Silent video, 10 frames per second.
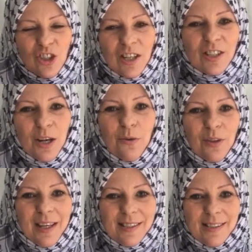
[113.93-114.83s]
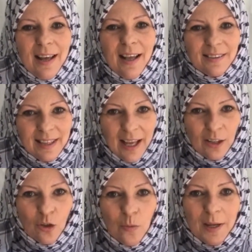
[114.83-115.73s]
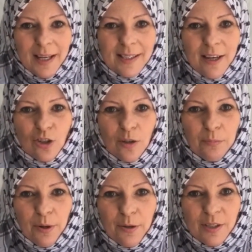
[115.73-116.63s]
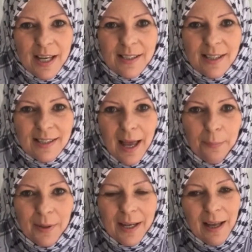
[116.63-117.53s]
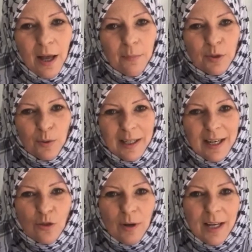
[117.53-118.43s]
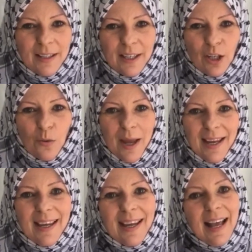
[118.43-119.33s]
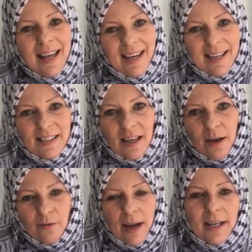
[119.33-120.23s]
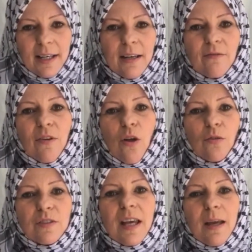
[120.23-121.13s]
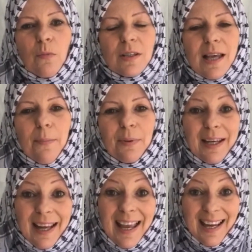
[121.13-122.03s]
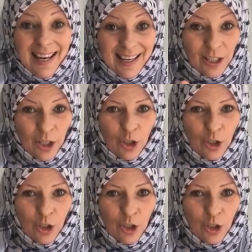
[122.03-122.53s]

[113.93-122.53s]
Just know this. That normalization process that's happening between Israel and the UAE is directly involved in what's happening in